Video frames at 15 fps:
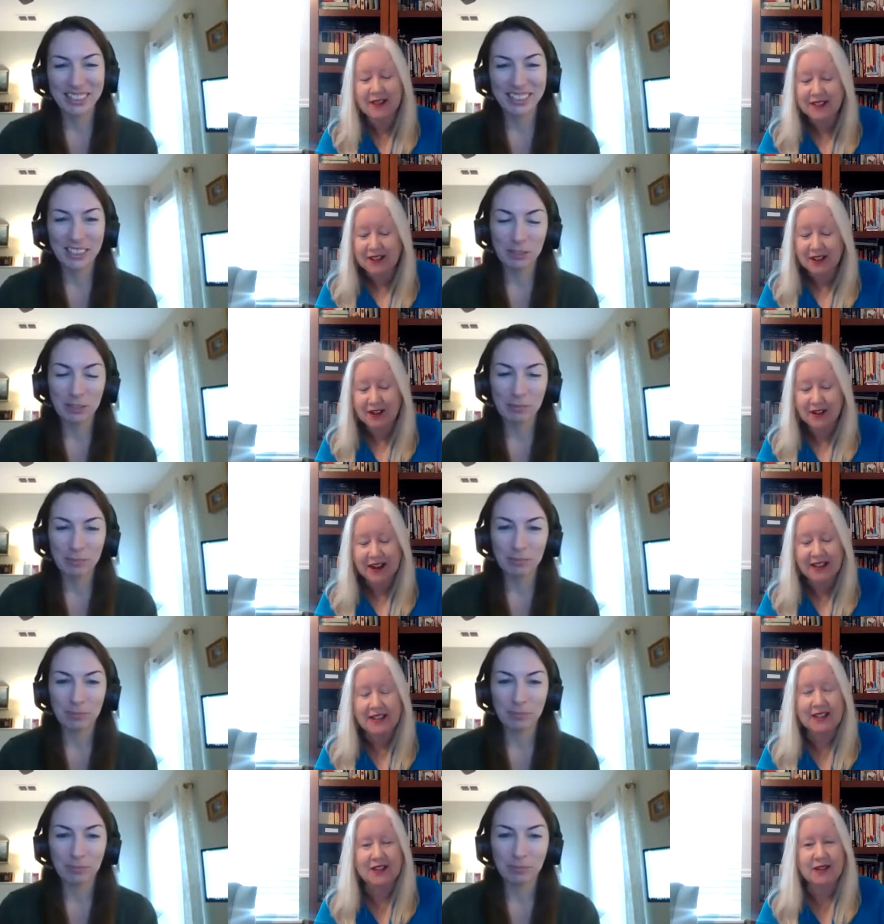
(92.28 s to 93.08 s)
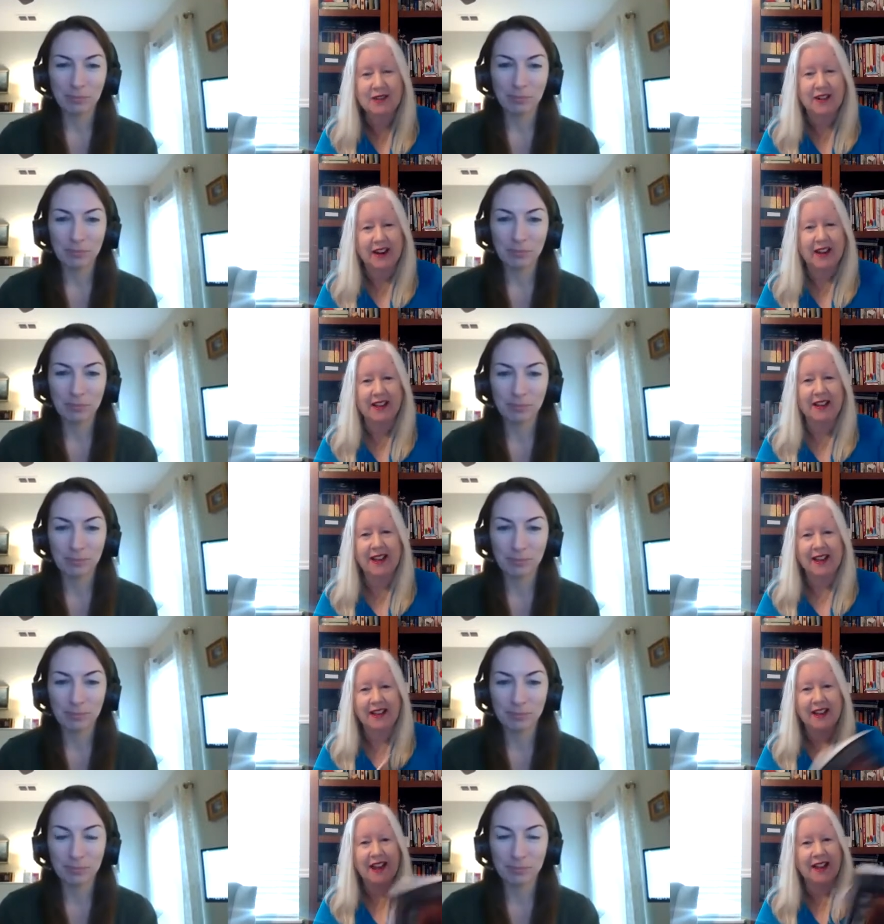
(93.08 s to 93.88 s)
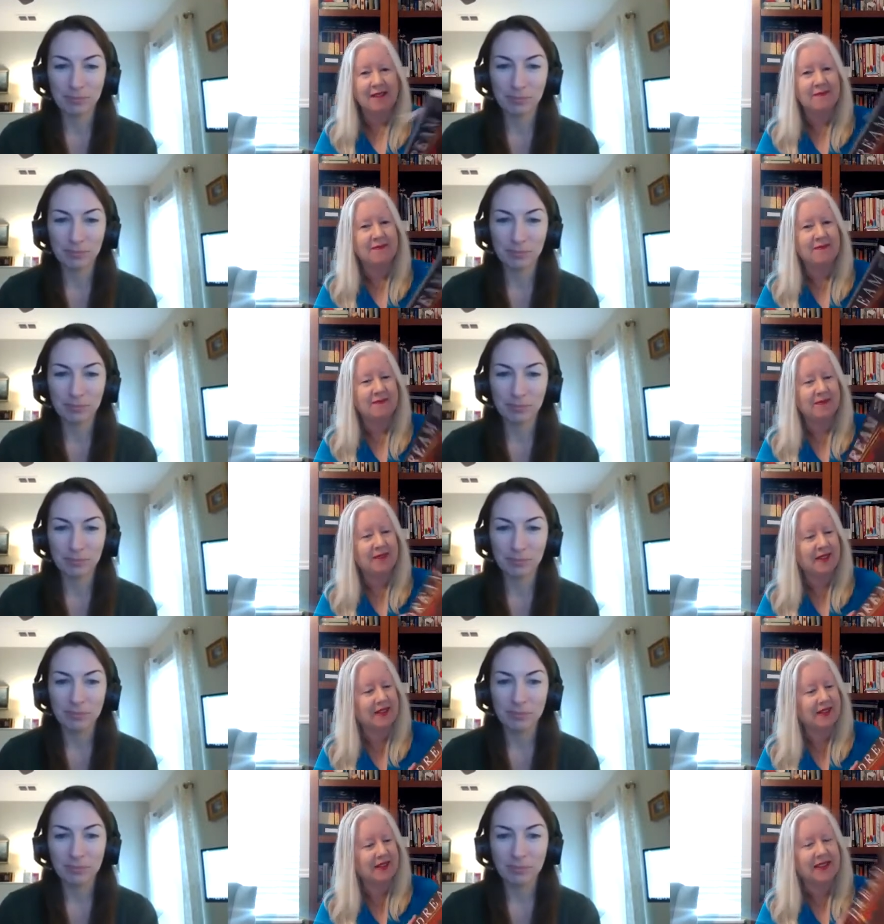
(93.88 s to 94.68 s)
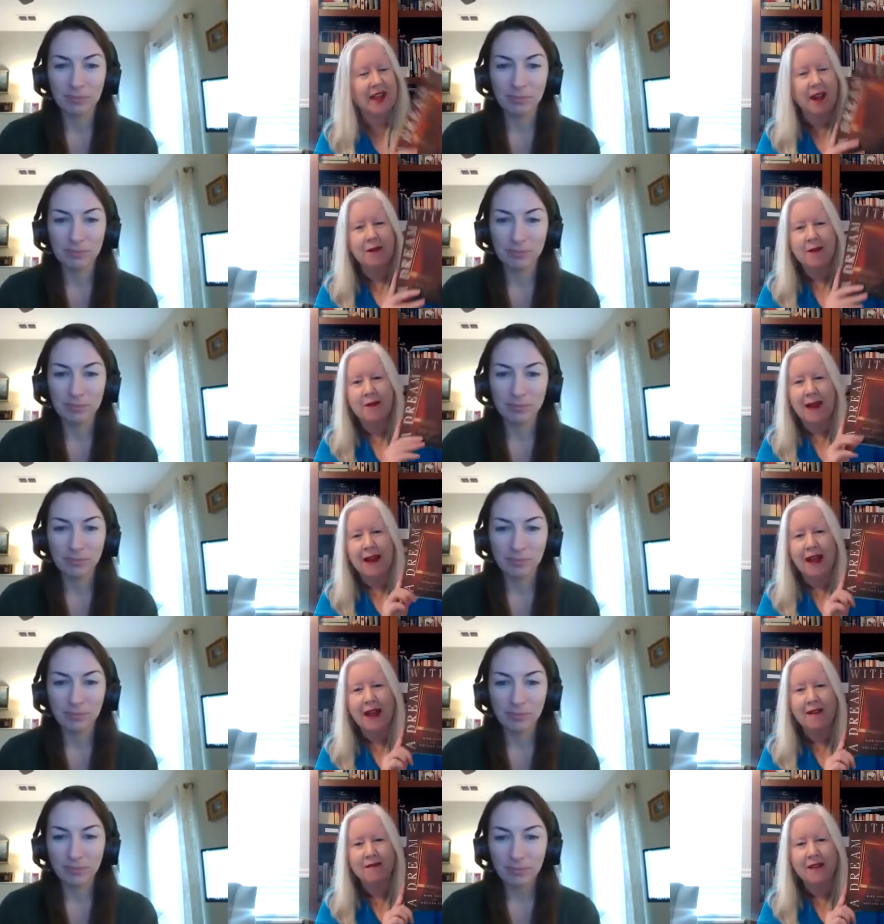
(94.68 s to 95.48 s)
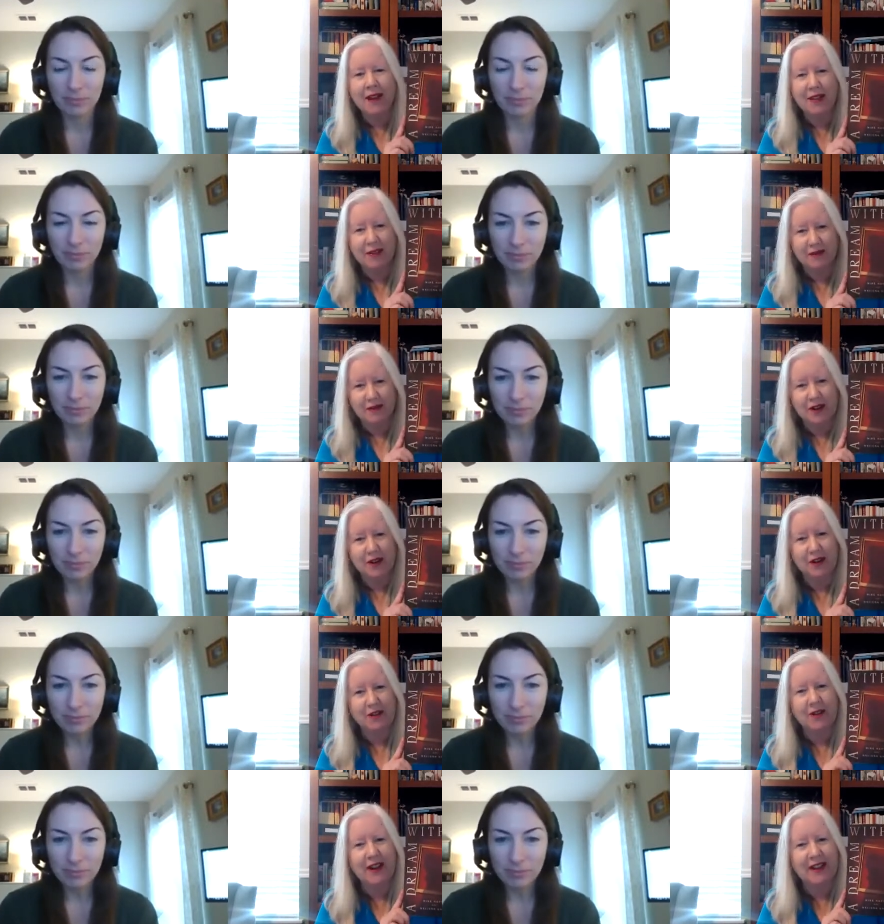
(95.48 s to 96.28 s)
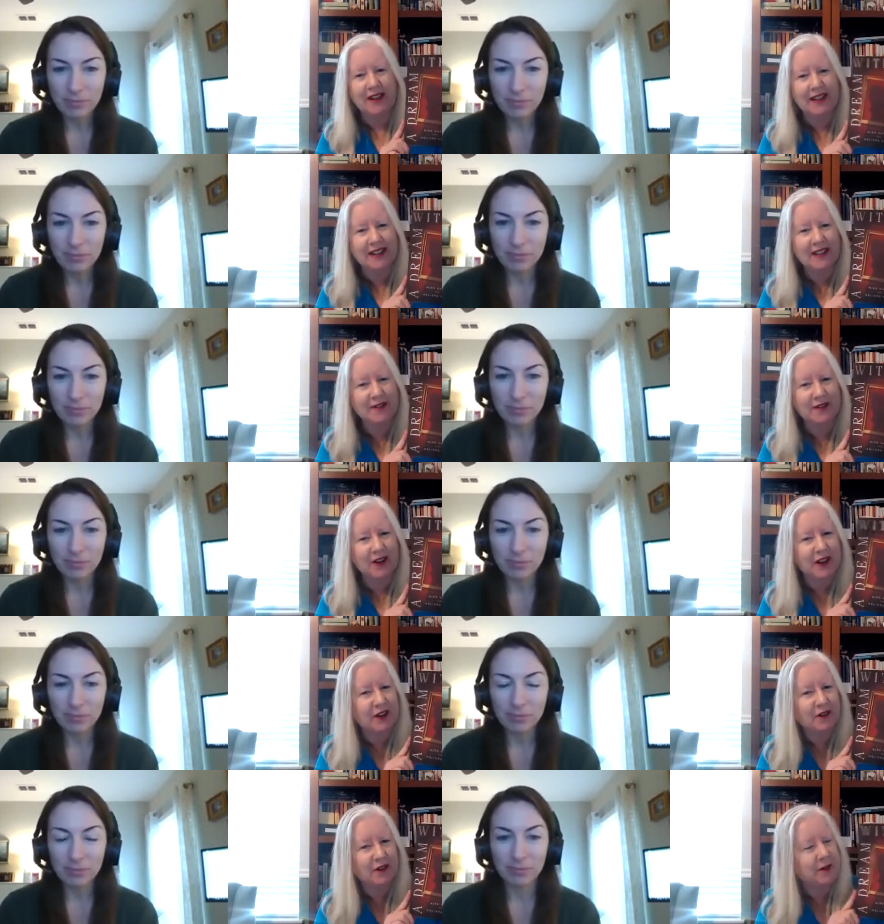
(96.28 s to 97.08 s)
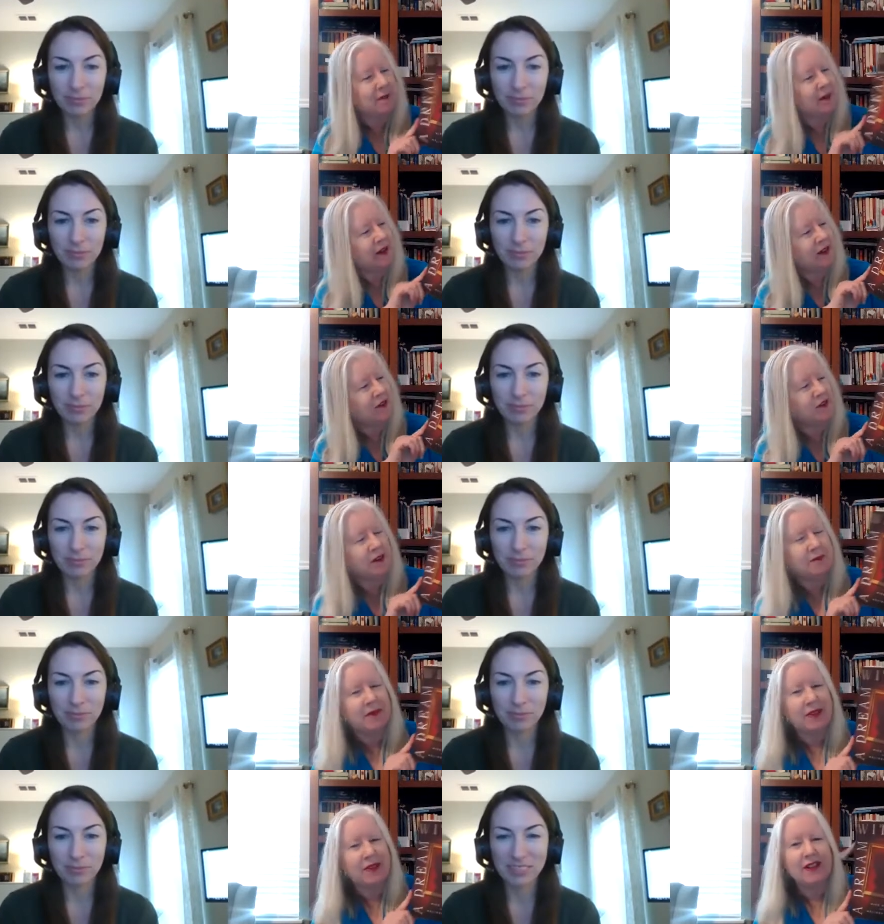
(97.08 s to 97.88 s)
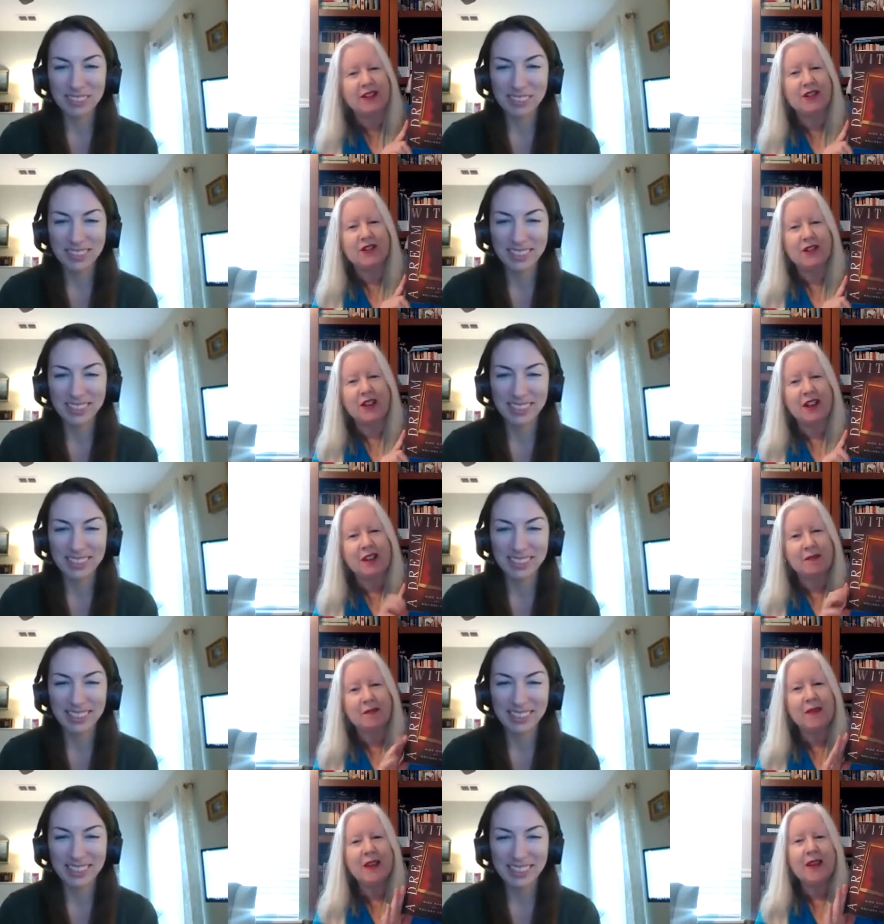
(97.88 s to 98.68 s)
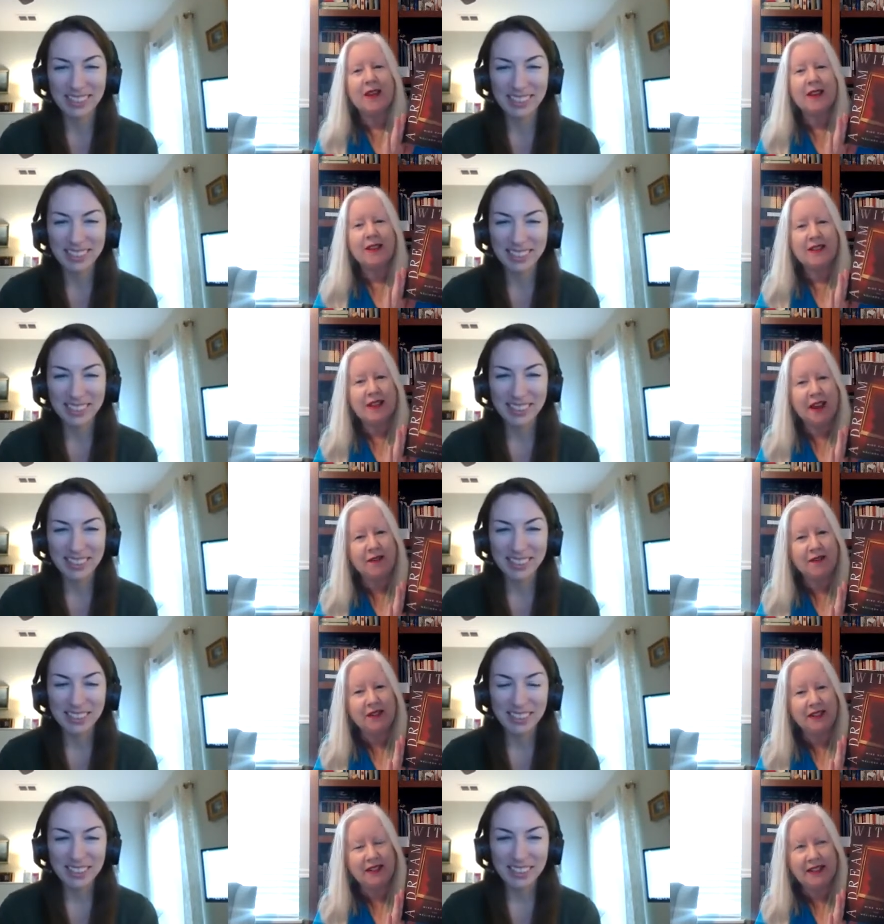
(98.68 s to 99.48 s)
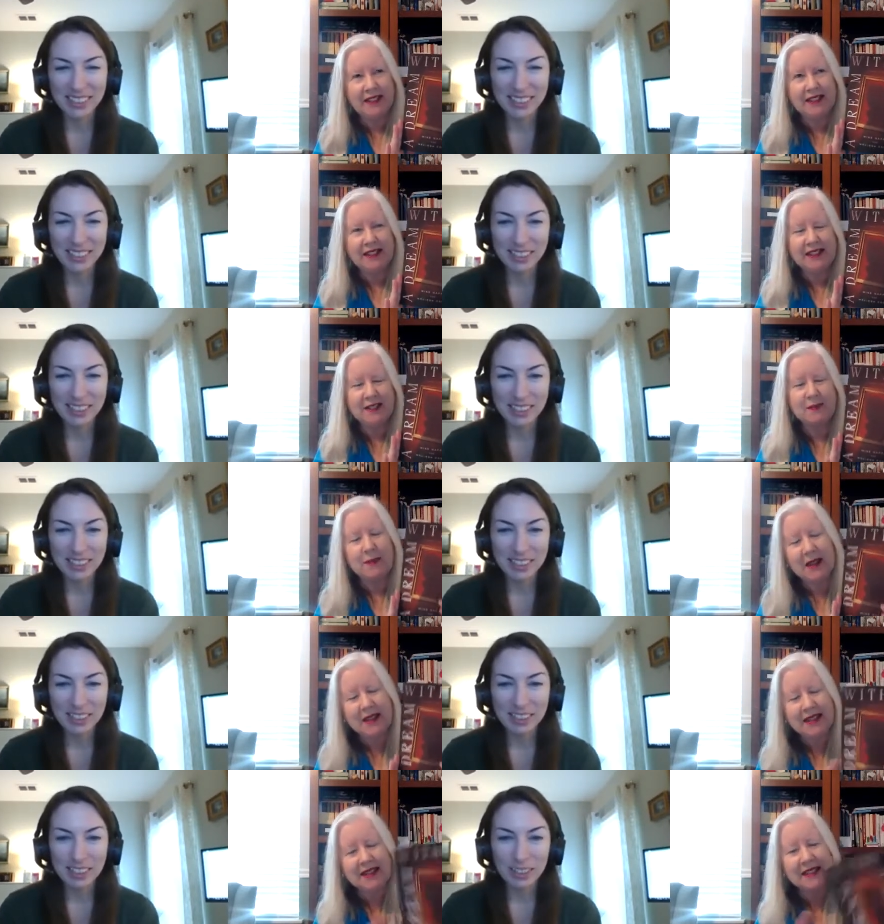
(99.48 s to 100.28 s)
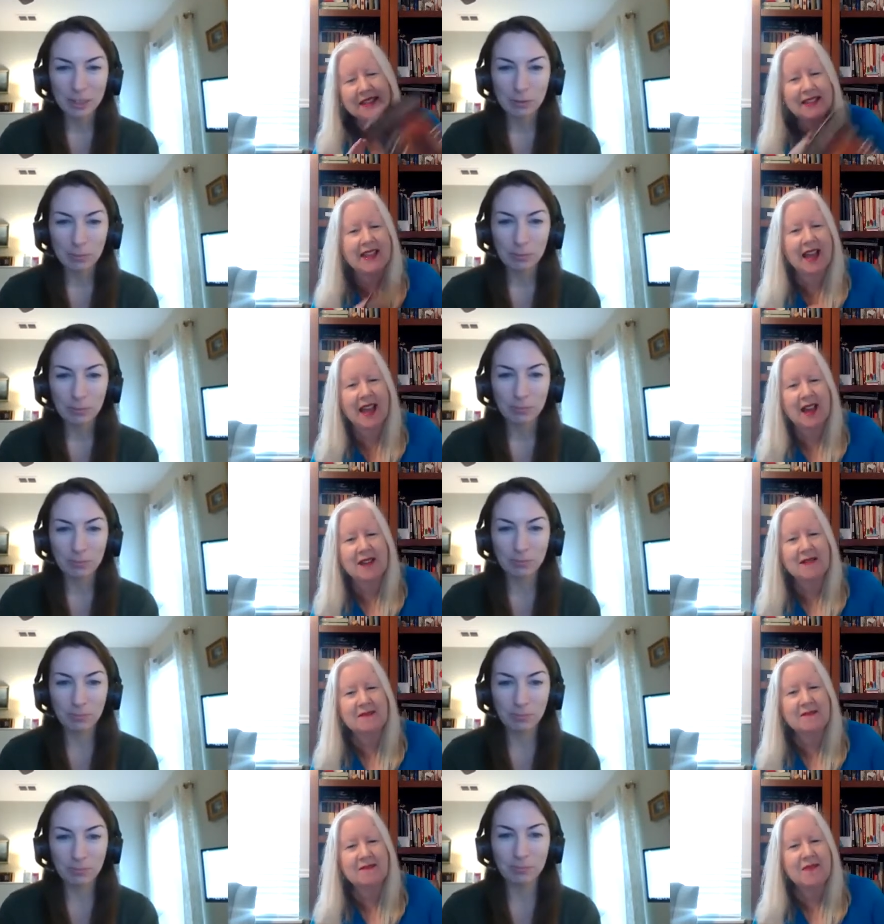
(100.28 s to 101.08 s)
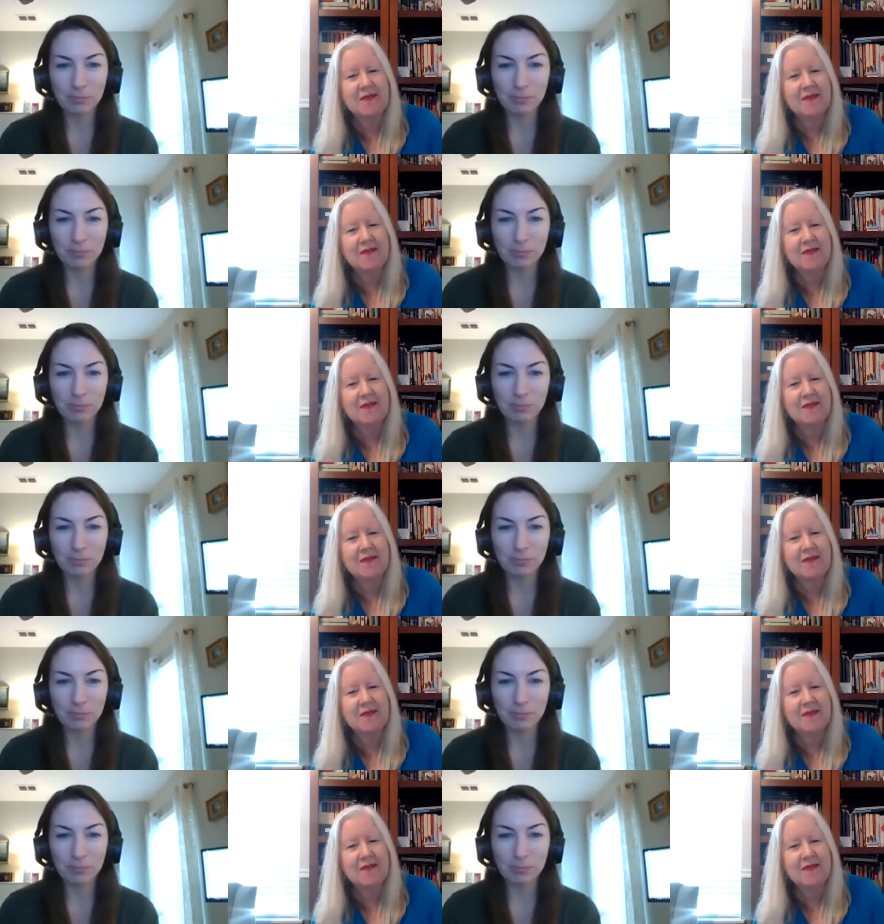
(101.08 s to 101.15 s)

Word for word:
Speaker 1: it's a great story. Like I'm, I'm about halfway through, and it is very gripping. A dream within a dream, definitely suspense. Um,